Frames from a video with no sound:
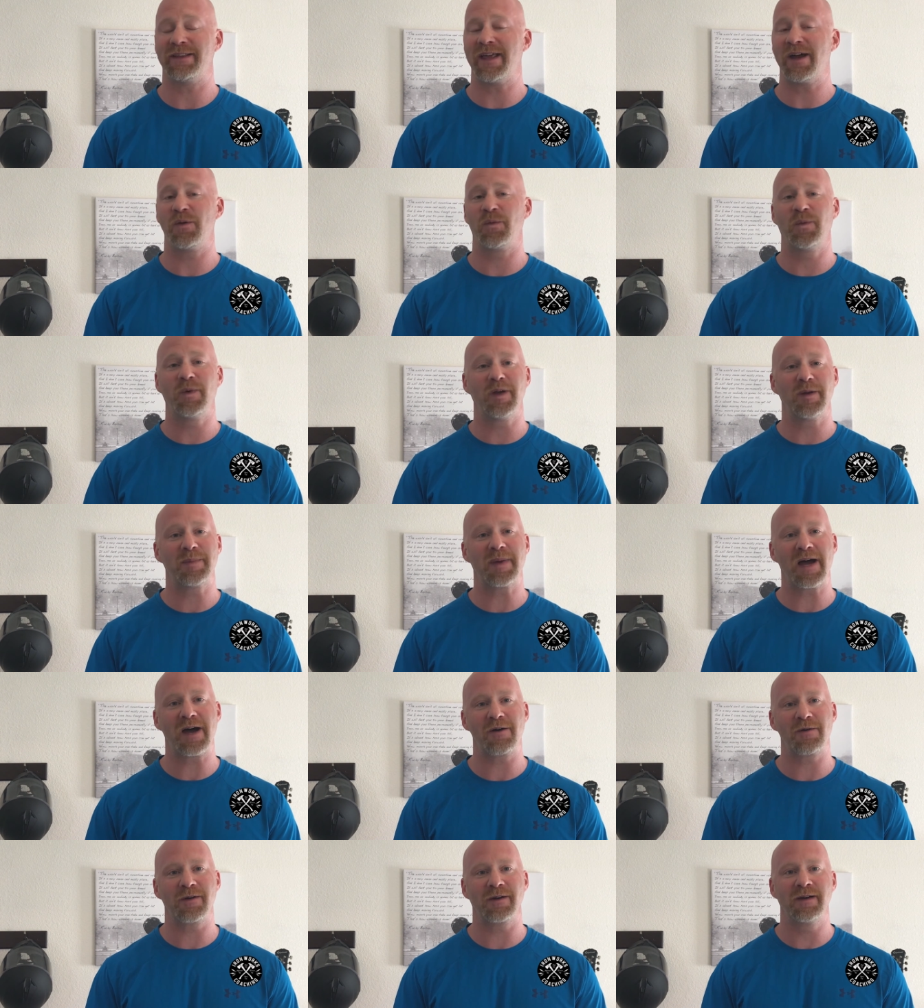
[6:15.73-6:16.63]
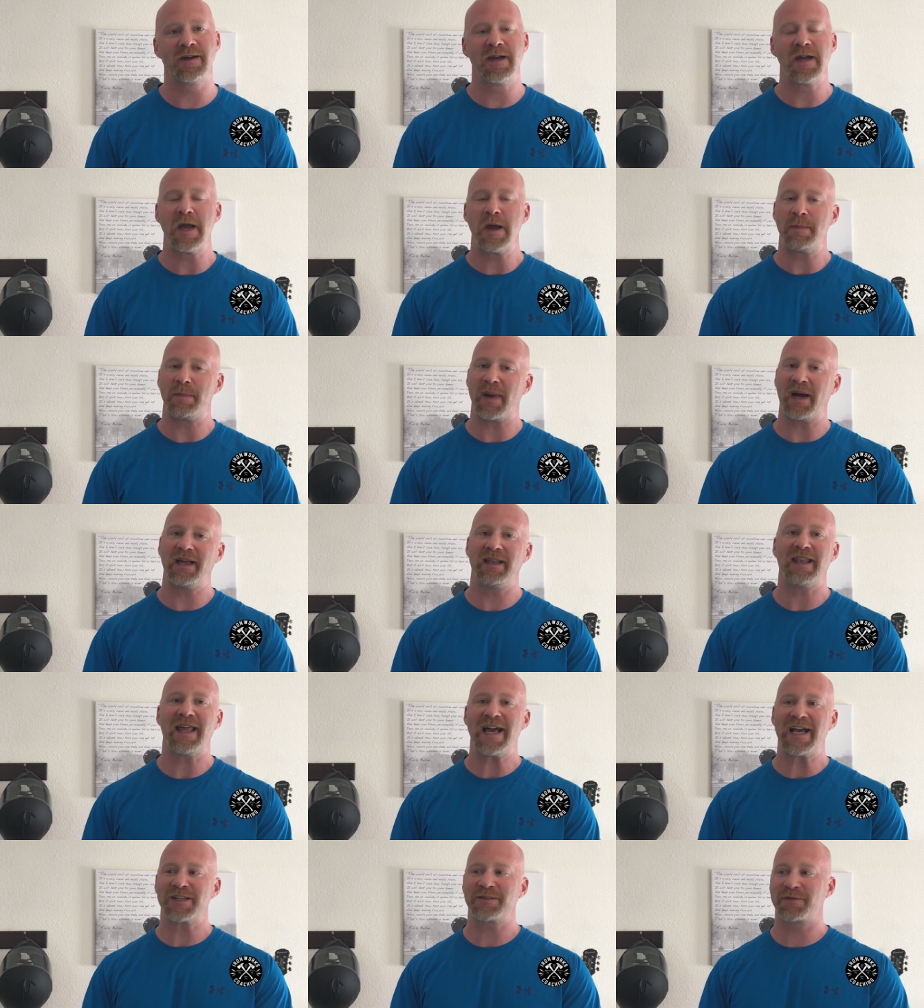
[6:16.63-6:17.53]
That willpower might
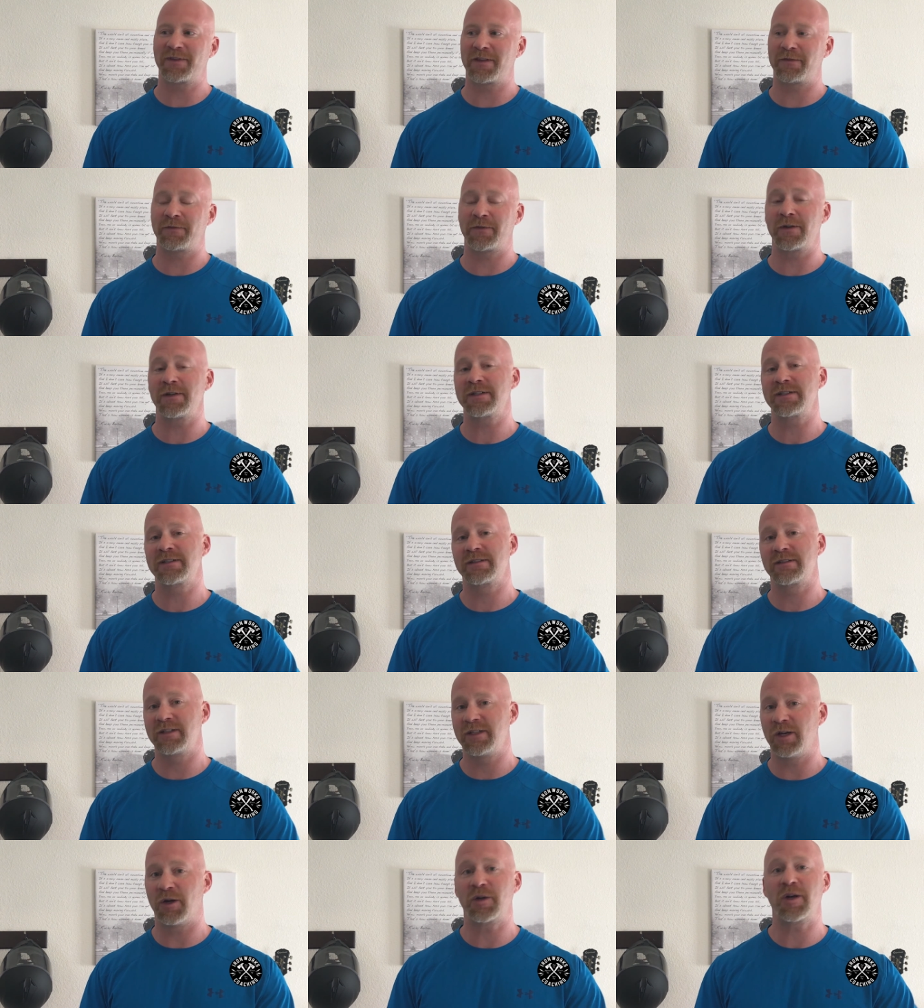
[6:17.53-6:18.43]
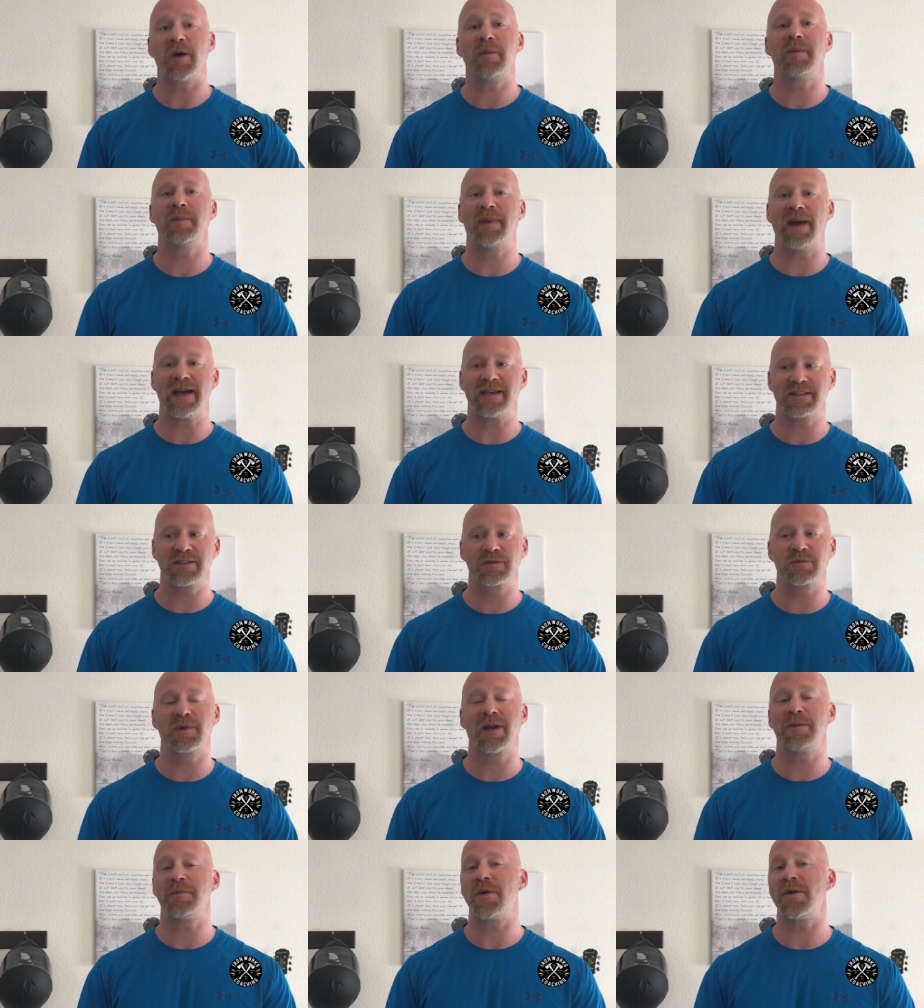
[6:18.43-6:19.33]
last for the first, couple passes
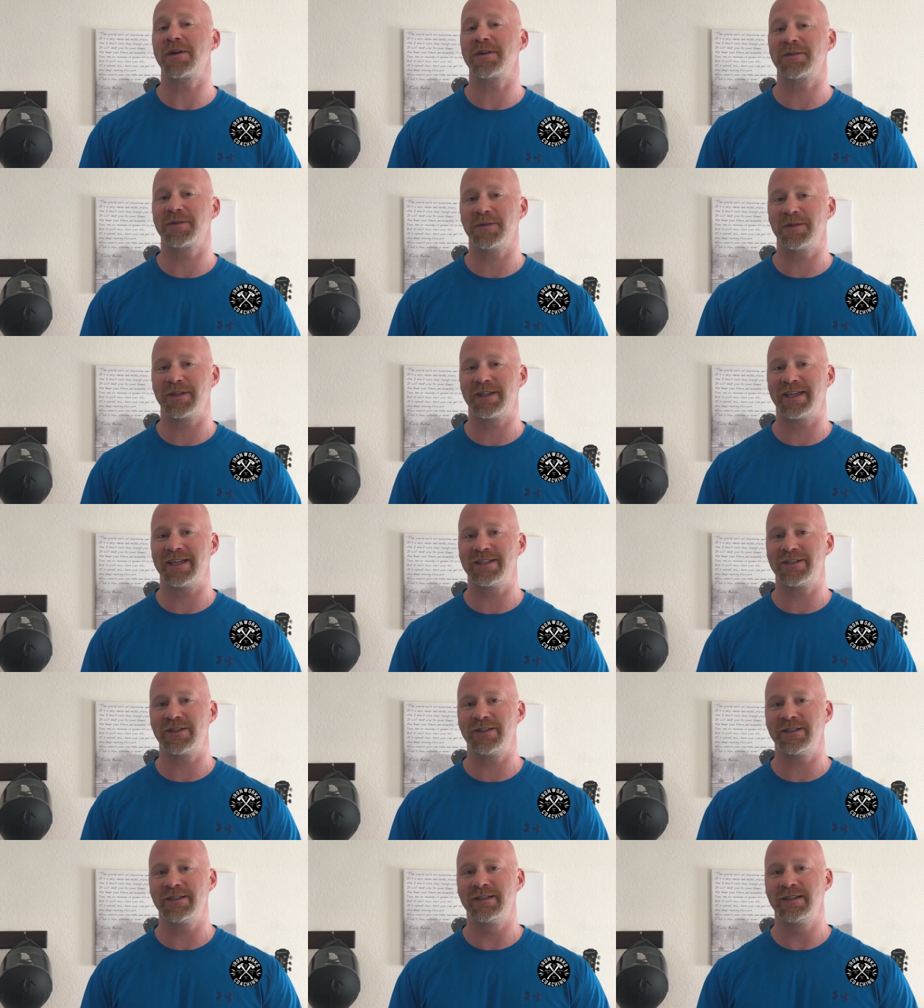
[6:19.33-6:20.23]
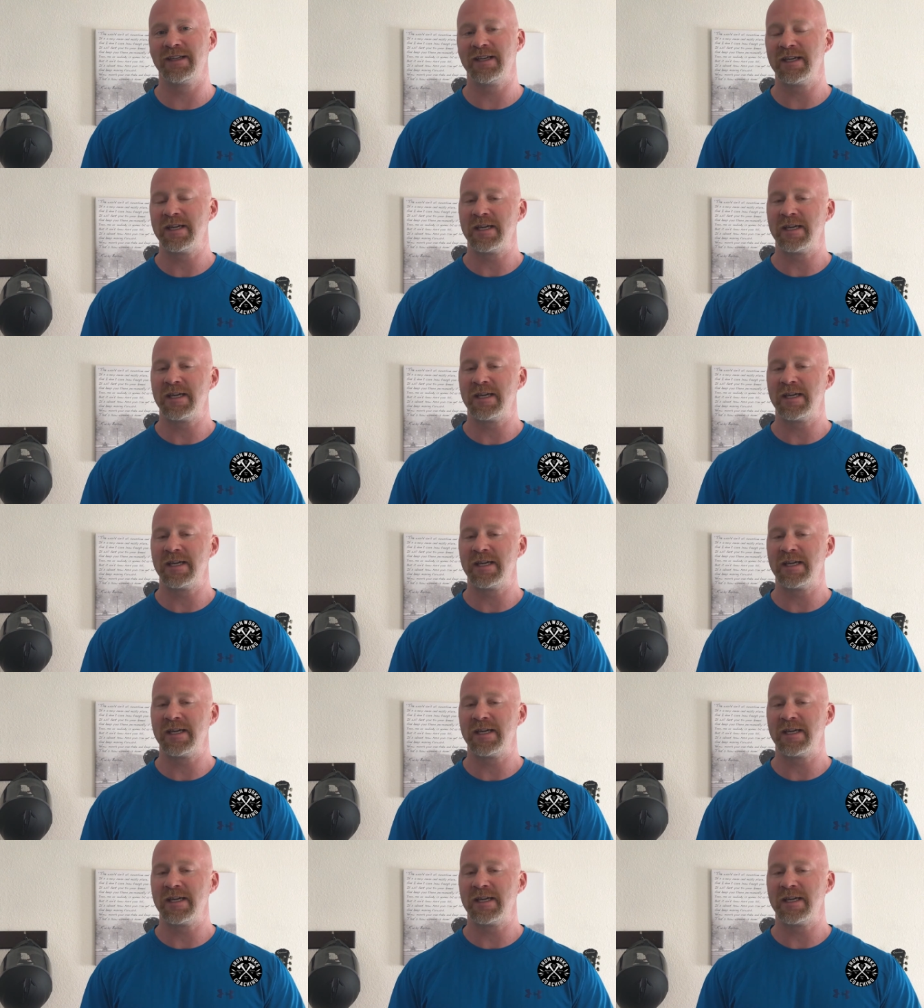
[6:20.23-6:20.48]
when I'm walking through the kitchen,